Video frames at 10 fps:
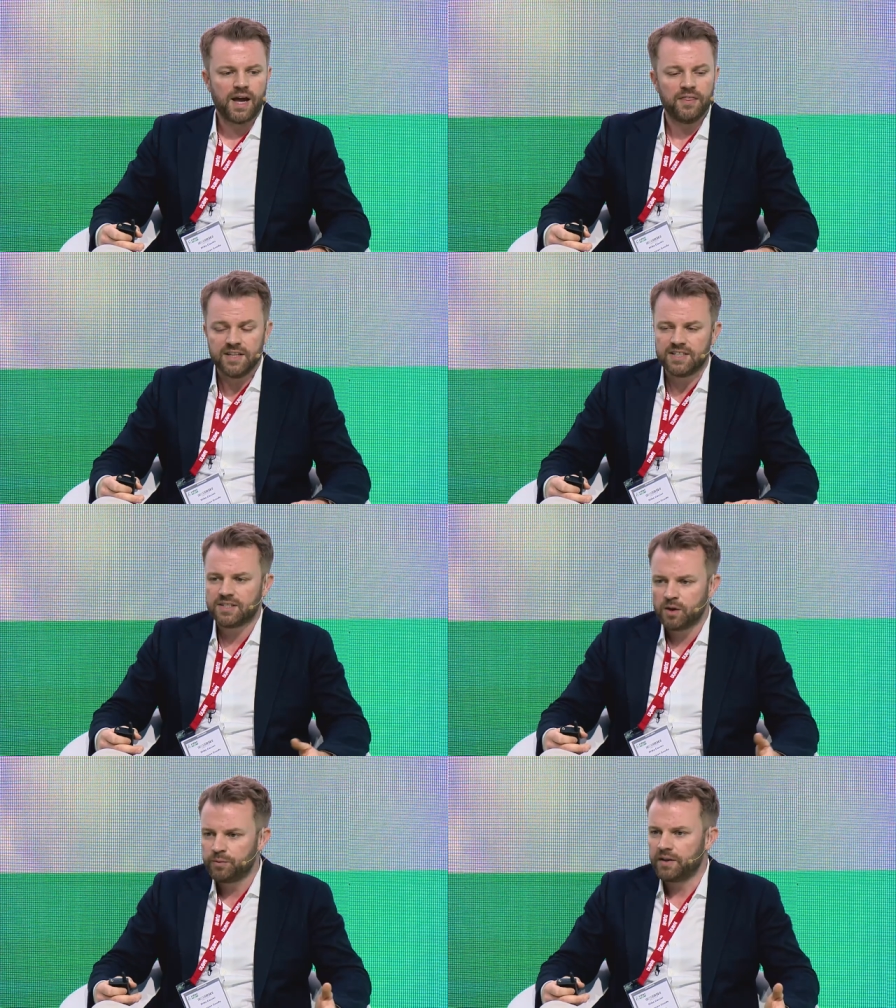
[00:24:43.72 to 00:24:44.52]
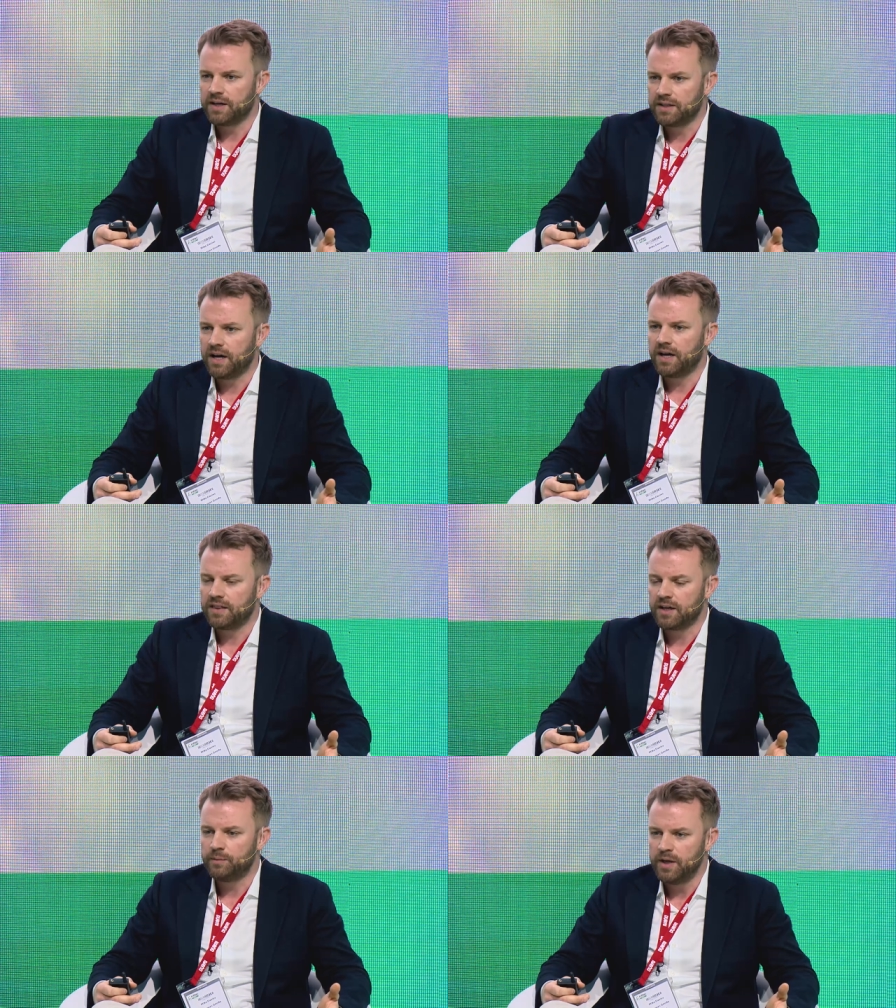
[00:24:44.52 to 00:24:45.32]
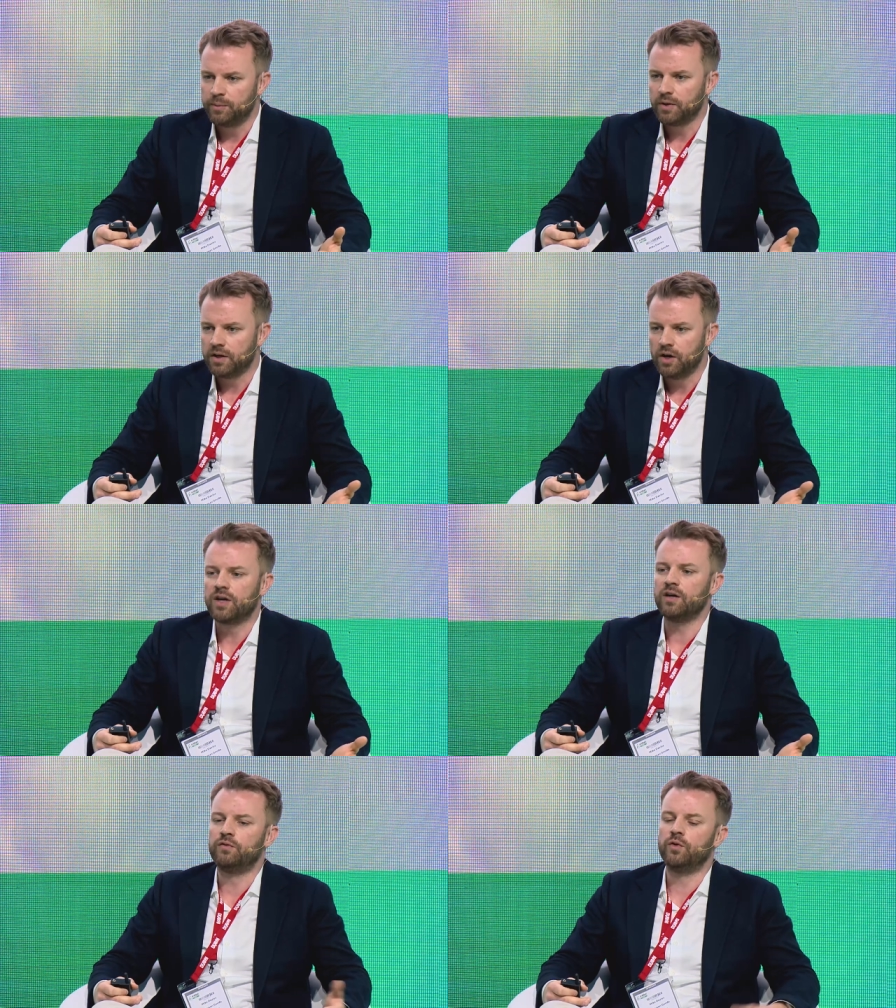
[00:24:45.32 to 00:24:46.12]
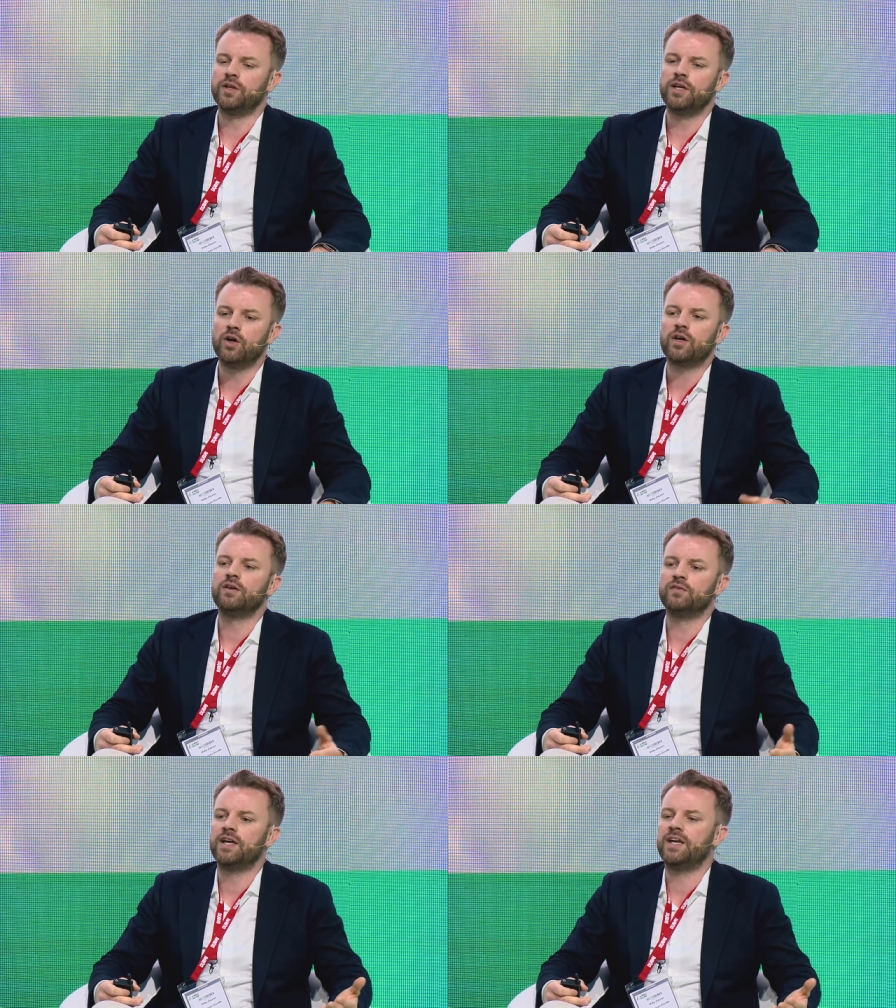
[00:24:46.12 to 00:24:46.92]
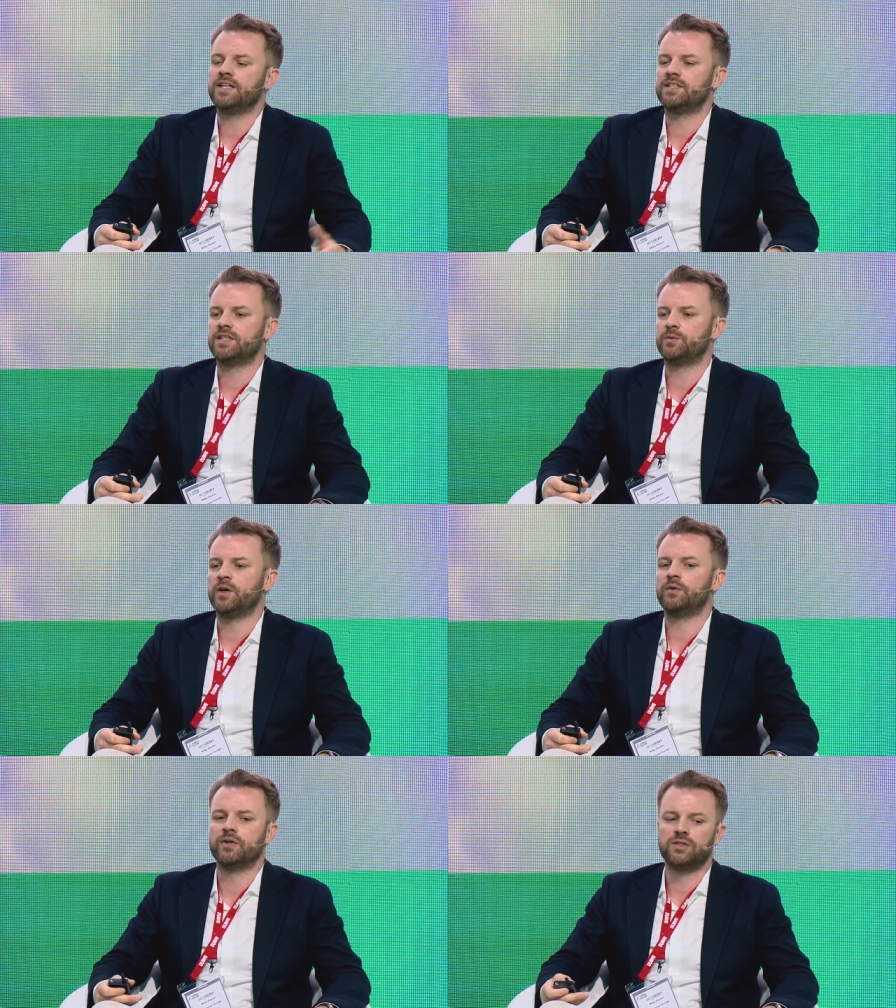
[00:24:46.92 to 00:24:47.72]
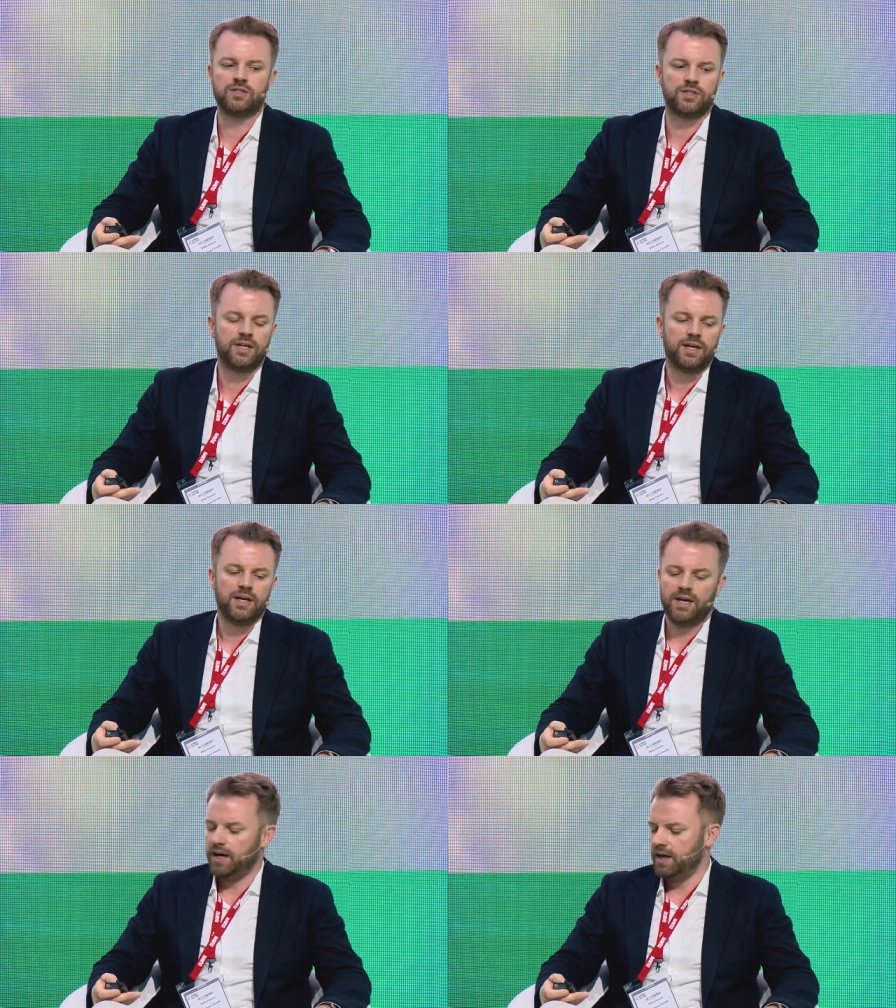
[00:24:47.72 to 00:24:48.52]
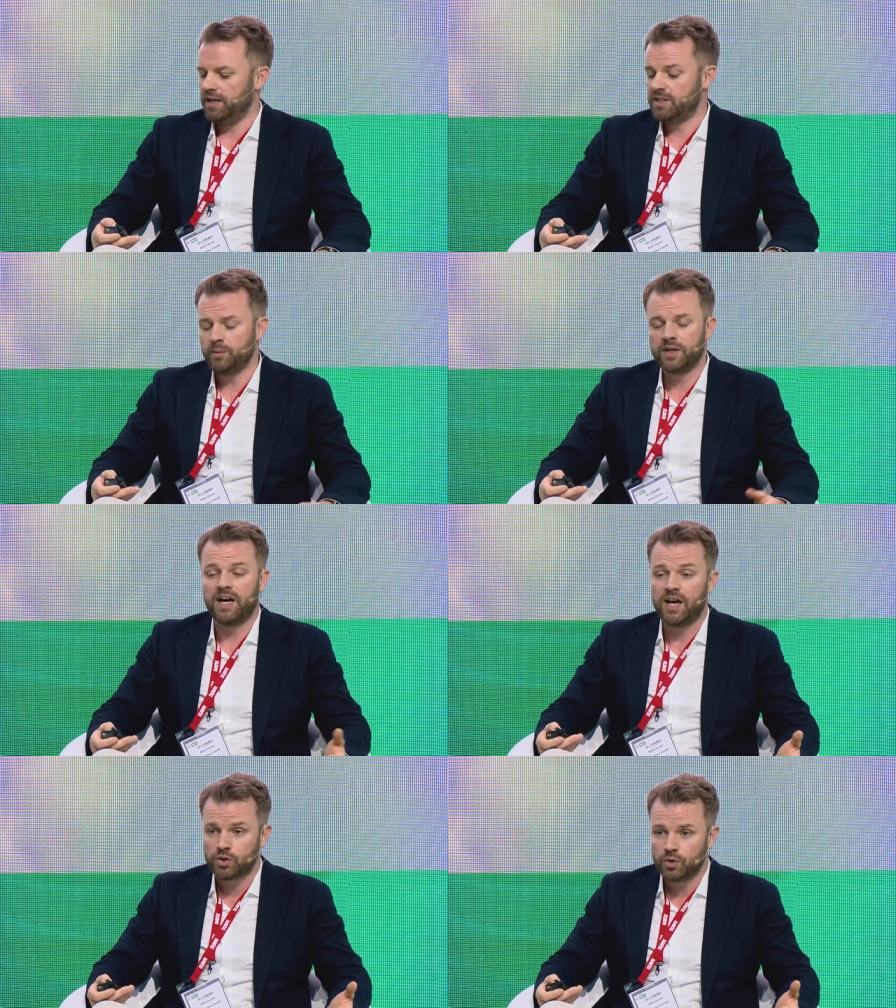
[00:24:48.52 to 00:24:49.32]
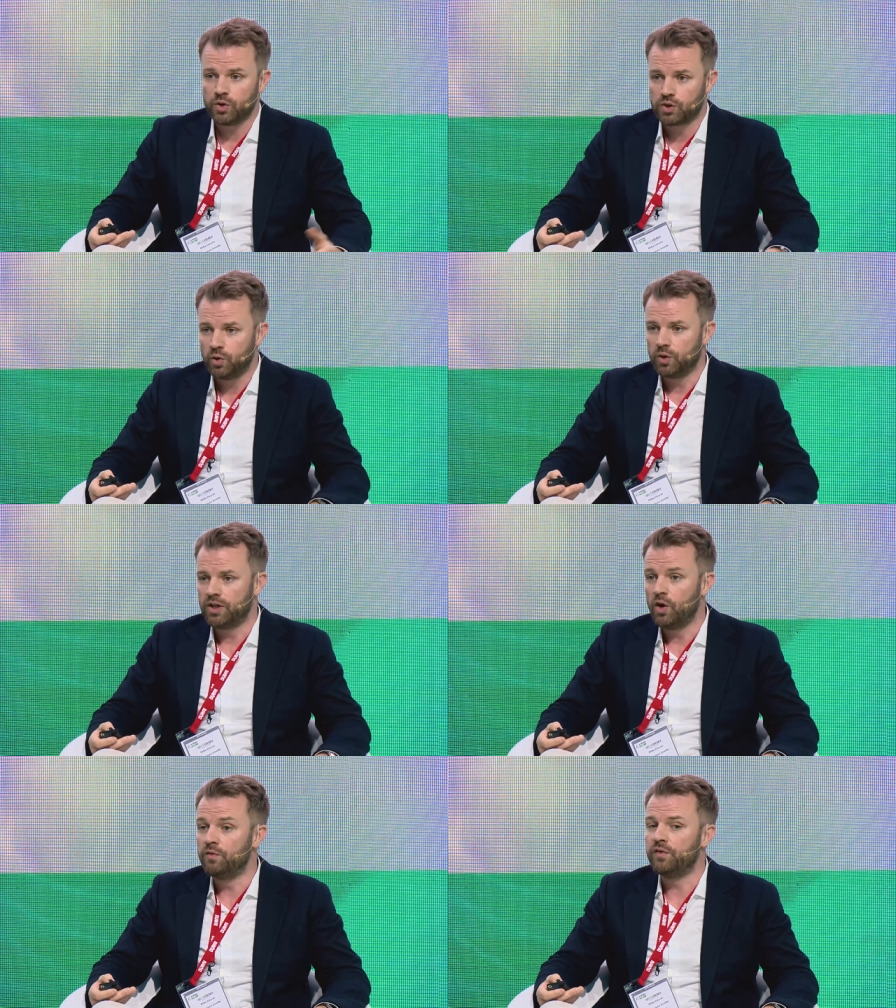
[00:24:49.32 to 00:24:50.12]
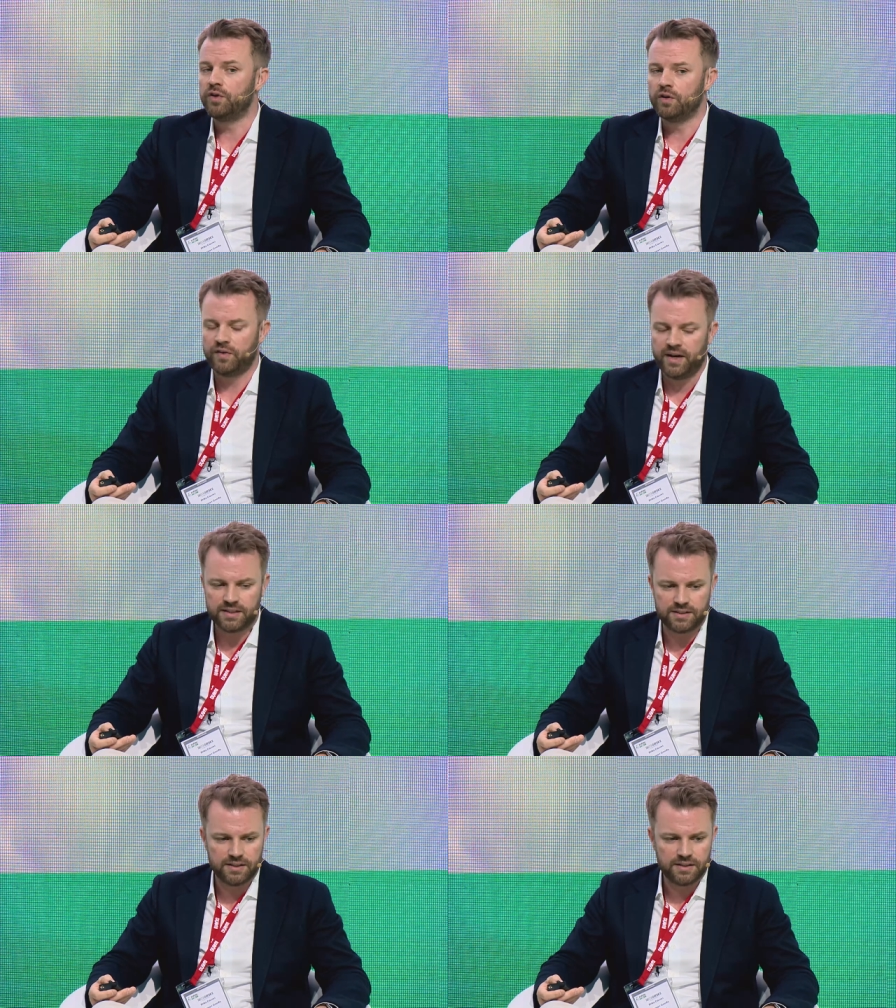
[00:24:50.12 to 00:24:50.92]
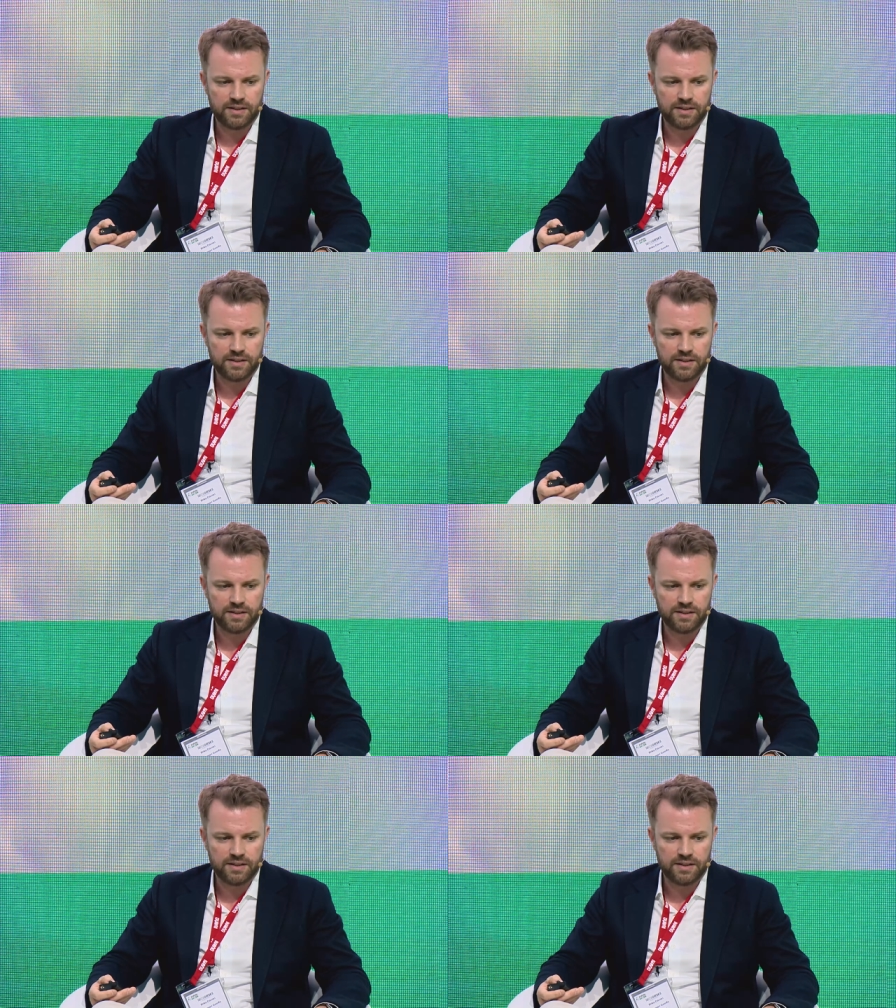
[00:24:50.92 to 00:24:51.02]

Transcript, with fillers: and this is something that I think people are looking for. They're looking for that next experience. Uh, it's something that astronauts call the overview effect.